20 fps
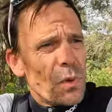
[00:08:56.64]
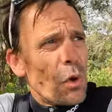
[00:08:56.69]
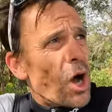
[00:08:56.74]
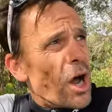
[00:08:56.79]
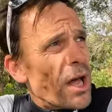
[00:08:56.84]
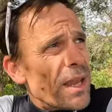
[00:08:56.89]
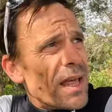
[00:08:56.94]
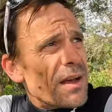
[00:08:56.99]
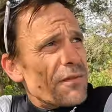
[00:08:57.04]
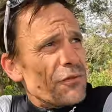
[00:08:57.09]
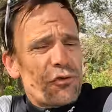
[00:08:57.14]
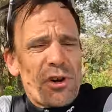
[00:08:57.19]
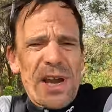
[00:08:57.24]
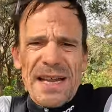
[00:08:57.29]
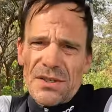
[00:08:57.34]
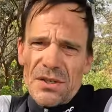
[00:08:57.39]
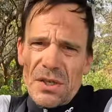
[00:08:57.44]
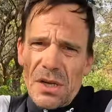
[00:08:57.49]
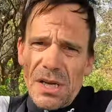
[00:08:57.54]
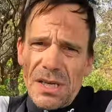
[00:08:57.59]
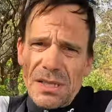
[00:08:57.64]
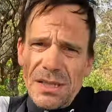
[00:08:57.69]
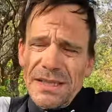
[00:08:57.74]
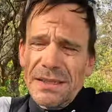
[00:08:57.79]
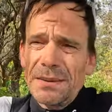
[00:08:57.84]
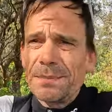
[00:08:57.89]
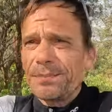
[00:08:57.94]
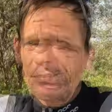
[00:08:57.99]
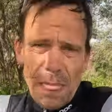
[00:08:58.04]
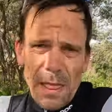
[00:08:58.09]
I love track
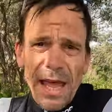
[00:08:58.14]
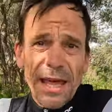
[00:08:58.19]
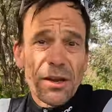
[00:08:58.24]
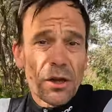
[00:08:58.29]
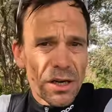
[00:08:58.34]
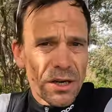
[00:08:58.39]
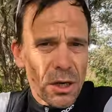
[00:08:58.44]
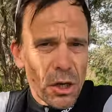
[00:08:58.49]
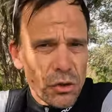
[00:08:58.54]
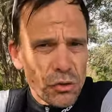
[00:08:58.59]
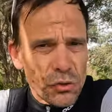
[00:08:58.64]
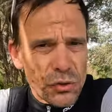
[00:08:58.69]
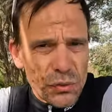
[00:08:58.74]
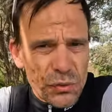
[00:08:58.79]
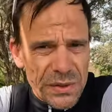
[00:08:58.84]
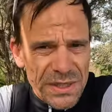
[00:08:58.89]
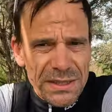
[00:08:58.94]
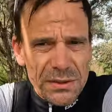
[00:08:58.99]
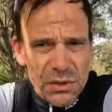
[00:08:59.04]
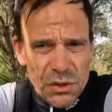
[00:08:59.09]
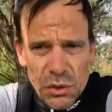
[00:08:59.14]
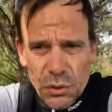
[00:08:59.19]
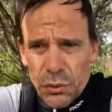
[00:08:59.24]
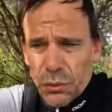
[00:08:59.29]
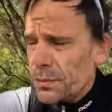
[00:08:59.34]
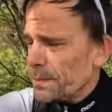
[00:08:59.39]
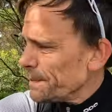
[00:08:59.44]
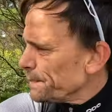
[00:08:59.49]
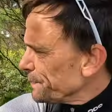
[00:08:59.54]
cycling, and I know you did too.